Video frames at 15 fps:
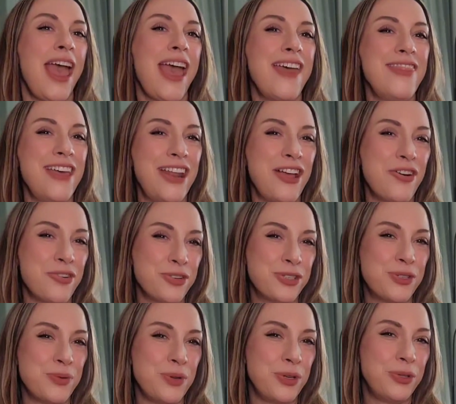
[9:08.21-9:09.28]
And then I
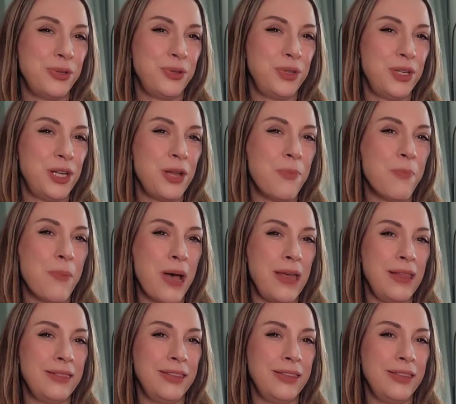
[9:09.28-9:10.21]
also included my